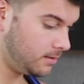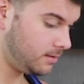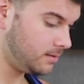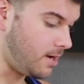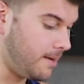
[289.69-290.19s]

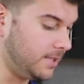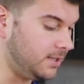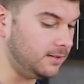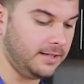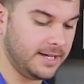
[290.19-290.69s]
So I'm
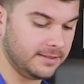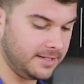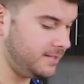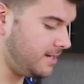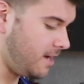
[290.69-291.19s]
gonna
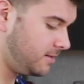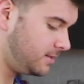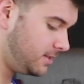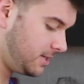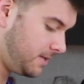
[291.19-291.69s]
lightly
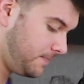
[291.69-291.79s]
dust